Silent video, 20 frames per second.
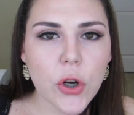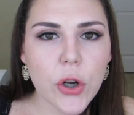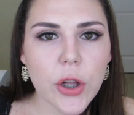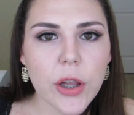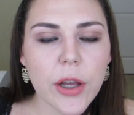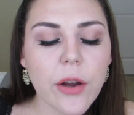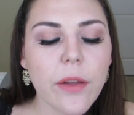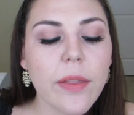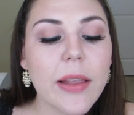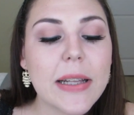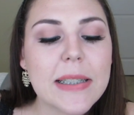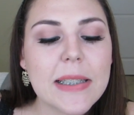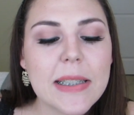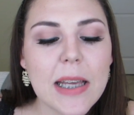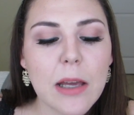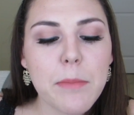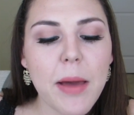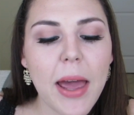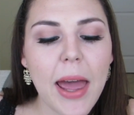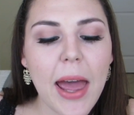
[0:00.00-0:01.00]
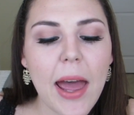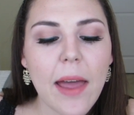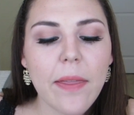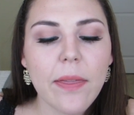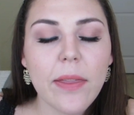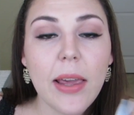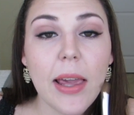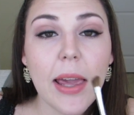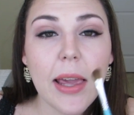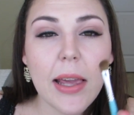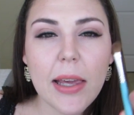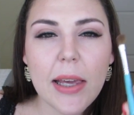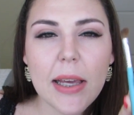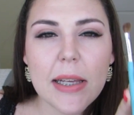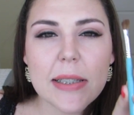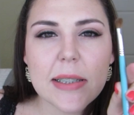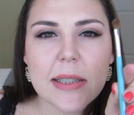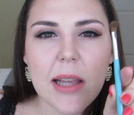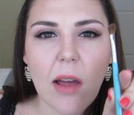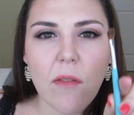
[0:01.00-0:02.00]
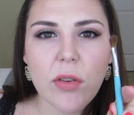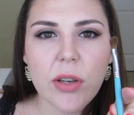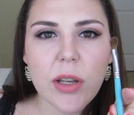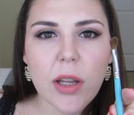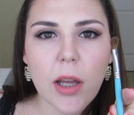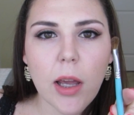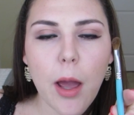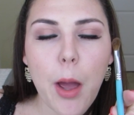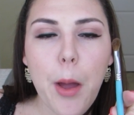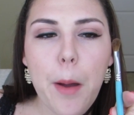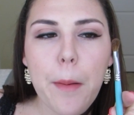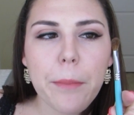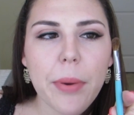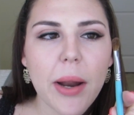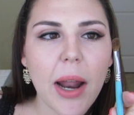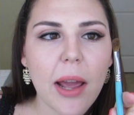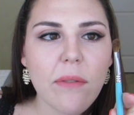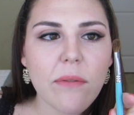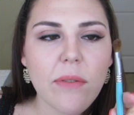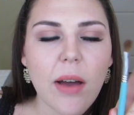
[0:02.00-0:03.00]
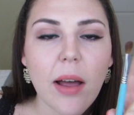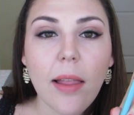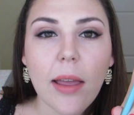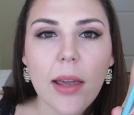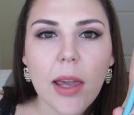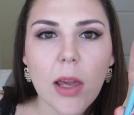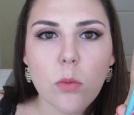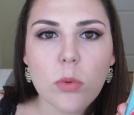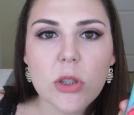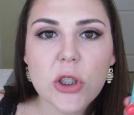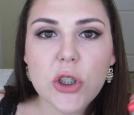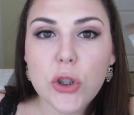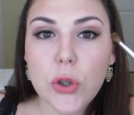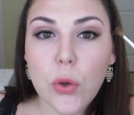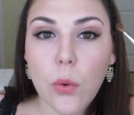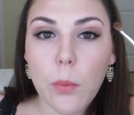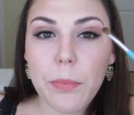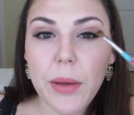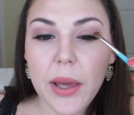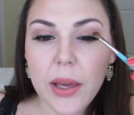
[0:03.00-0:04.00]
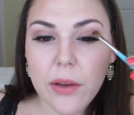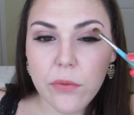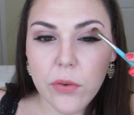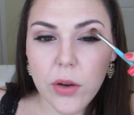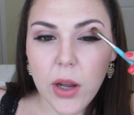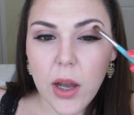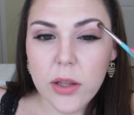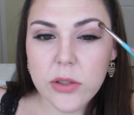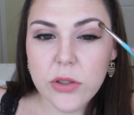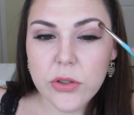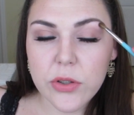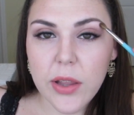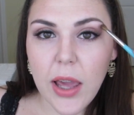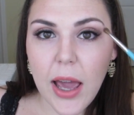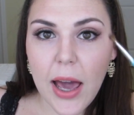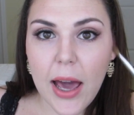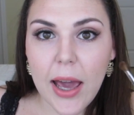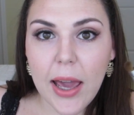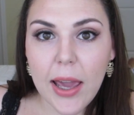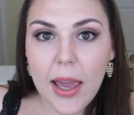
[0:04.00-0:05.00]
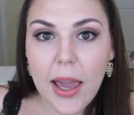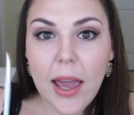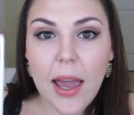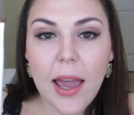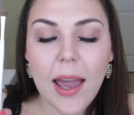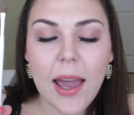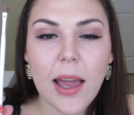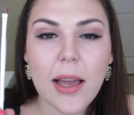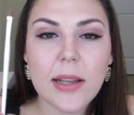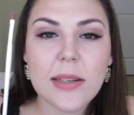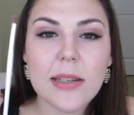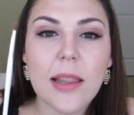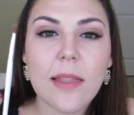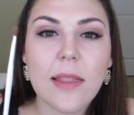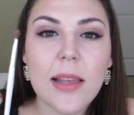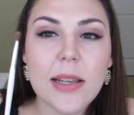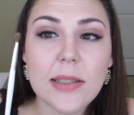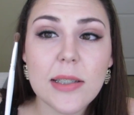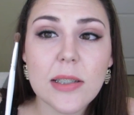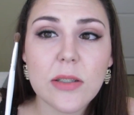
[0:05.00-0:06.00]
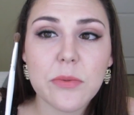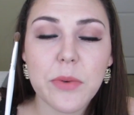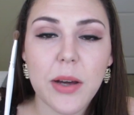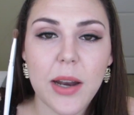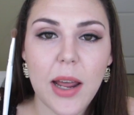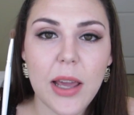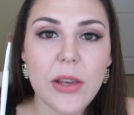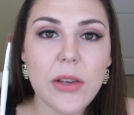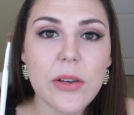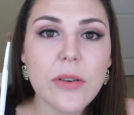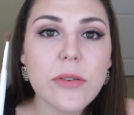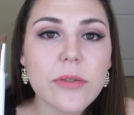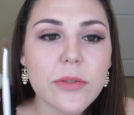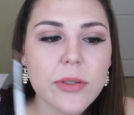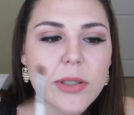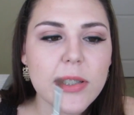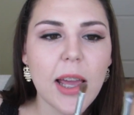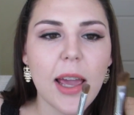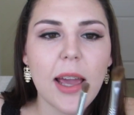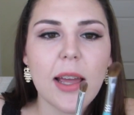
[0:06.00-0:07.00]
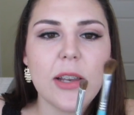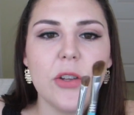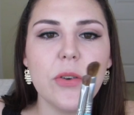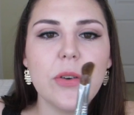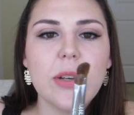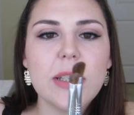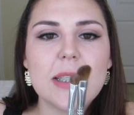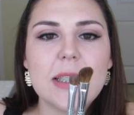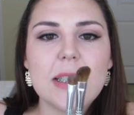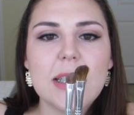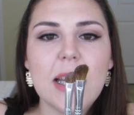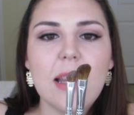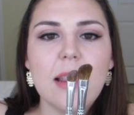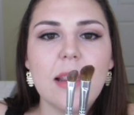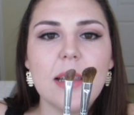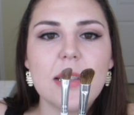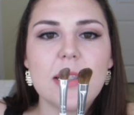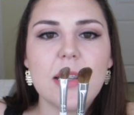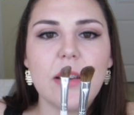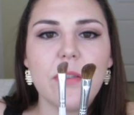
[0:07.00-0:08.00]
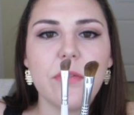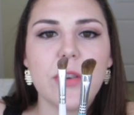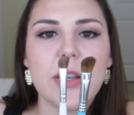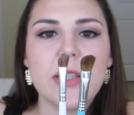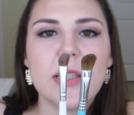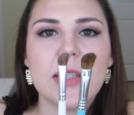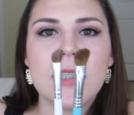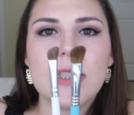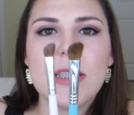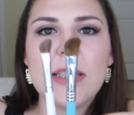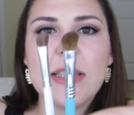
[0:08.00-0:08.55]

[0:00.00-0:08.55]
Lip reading: earlier that Sigma had the E70, but I felt like it was too big for under the eye, and this is what I use, and you could see the difference in